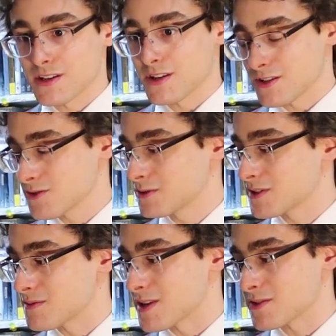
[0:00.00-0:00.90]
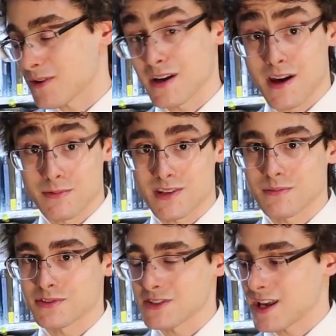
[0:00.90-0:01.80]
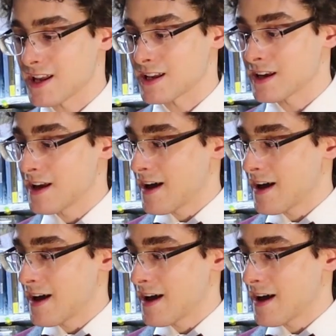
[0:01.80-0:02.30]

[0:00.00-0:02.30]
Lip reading: he sold it to me, so I was able to get it.